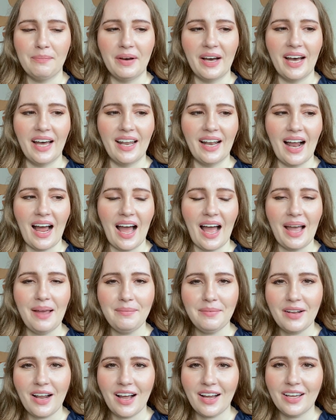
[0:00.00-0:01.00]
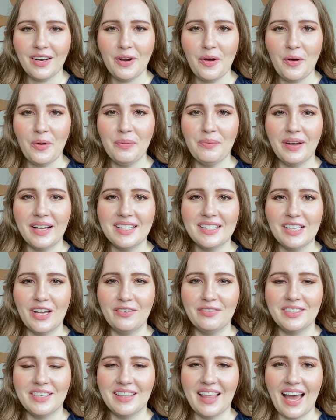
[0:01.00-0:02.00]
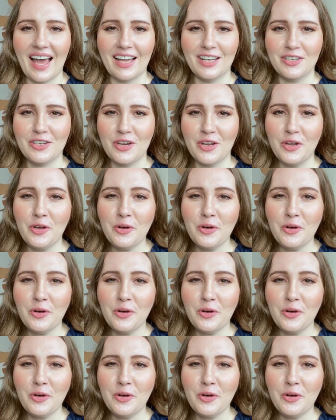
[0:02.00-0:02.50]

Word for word: but I'm not gonna hold myself to that